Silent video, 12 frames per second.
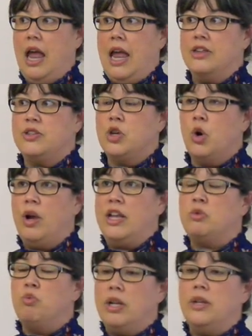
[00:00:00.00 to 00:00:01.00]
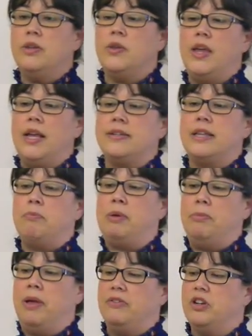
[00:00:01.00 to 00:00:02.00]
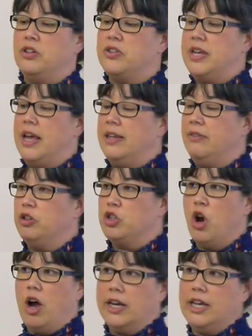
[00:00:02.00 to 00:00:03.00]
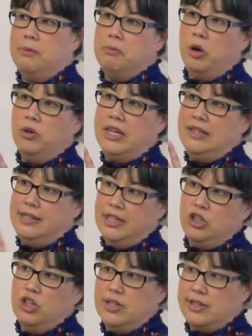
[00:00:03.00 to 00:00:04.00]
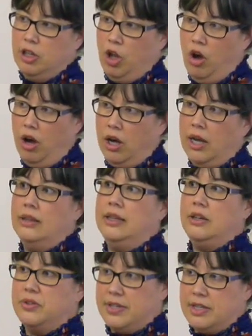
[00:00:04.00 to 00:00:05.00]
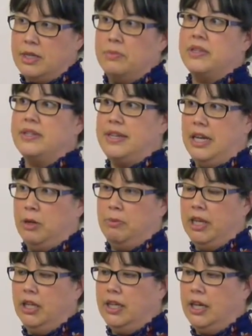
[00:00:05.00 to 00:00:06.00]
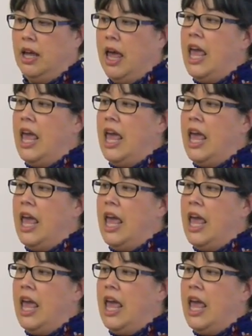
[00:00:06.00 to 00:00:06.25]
And so it's one of the things that people have to understand that if you're talking about indigenous law and legal system sustainability,